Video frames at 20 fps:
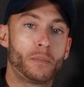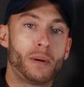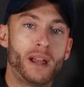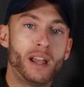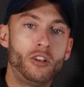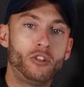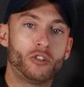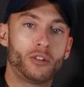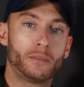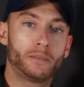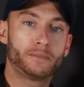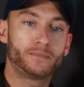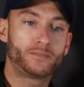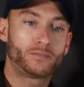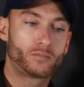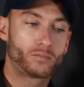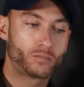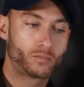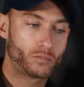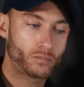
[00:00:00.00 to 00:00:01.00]
your patient.
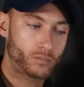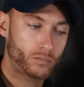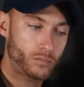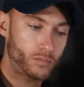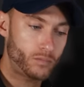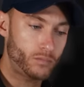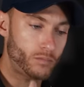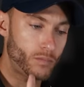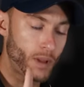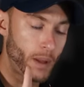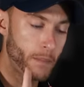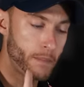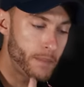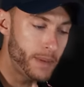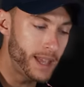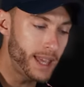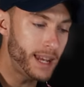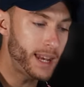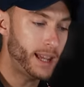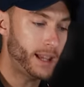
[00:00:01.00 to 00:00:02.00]

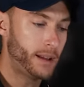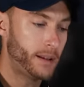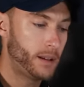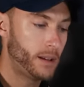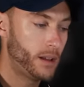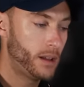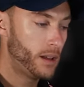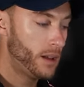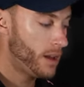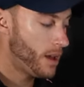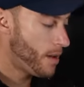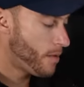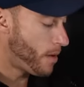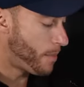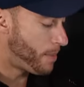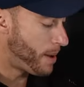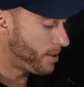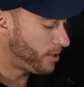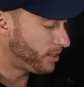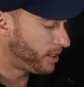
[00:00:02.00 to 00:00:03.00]
Meaning, if
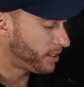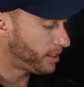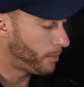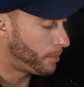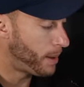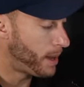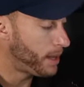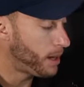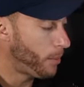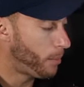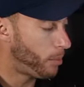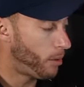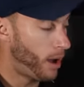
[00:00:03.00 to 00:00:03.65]
a patient takes a beta